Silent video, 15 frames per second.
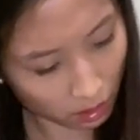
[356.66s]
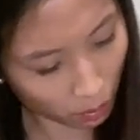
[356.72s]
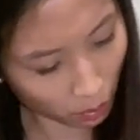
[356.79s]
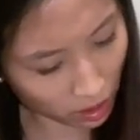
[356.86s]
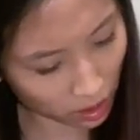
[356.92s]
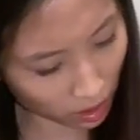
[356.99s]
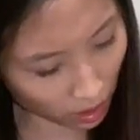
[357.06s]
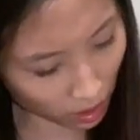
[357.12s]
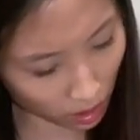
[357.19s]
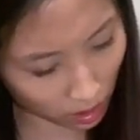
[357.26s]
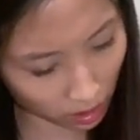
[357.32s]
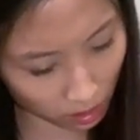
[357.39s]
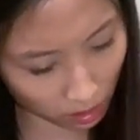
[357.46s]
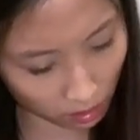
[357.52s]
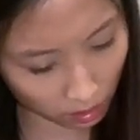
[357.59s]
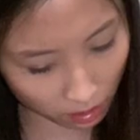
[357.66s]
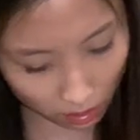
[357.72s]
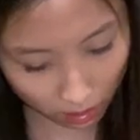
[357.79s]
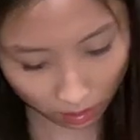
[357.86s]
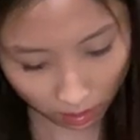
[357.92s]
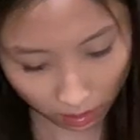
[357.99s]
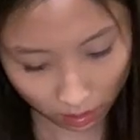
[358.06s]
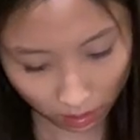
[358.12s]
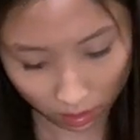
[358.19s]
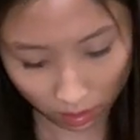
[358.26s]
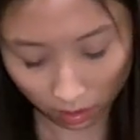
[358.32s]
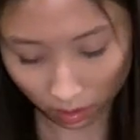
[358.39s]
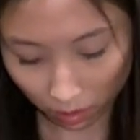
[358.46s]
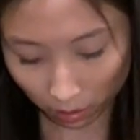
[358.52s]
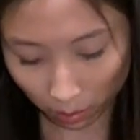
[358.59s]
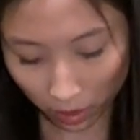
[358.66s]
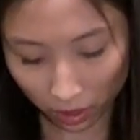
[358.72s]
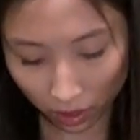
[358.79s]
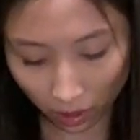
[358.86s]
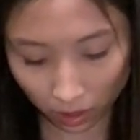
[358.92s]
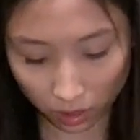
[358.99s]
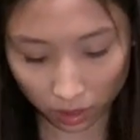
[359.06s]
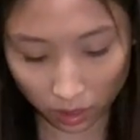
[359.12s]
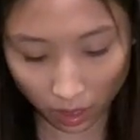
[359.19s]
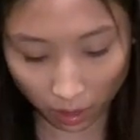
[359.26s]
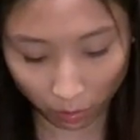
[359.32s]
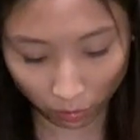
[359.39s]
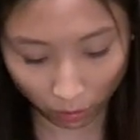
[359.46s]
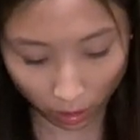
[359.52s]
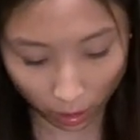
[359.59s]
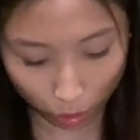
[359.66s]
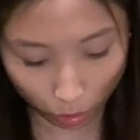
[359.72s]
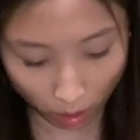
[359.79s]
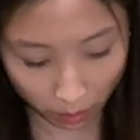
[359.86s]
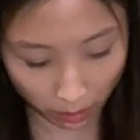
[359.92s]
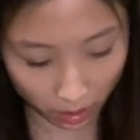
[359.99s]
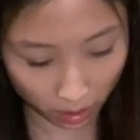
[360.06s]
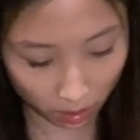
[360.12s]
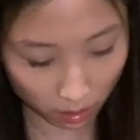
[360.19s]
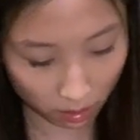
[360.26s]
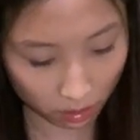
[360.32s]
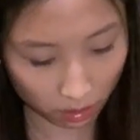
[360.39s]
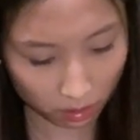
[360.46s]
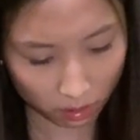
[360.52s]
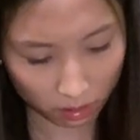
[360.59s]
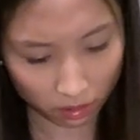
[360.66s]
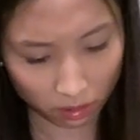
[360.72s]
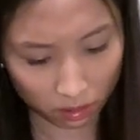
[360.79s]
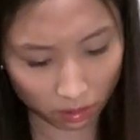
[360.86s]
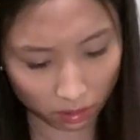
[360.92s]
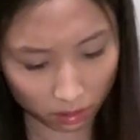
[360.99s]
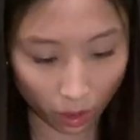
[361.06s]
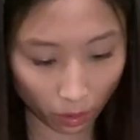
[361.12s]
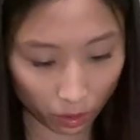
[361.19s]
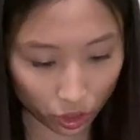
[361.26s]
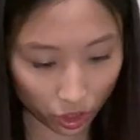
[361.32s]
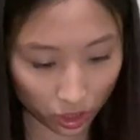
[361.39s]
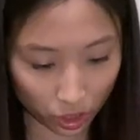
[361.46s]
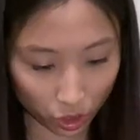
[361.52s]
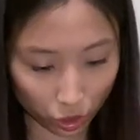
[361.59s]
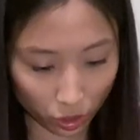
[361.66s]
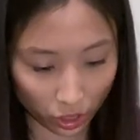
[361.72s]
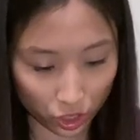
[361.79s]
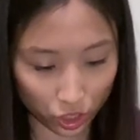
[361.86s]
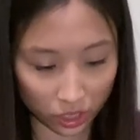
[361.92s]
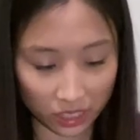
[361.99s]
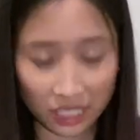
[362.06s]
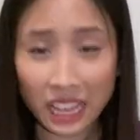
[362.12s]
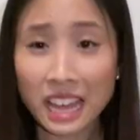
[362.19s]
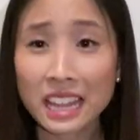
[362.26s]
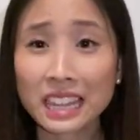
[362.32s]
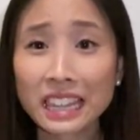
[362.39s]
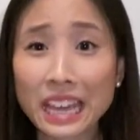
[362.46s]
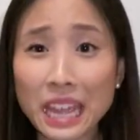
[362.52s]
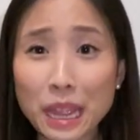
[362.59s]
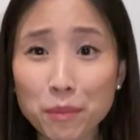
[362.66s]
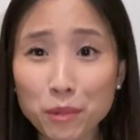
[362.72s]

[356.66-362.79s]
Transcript: What's this? Let me set this down before I drop it. Oh, it's just instructions. Lame,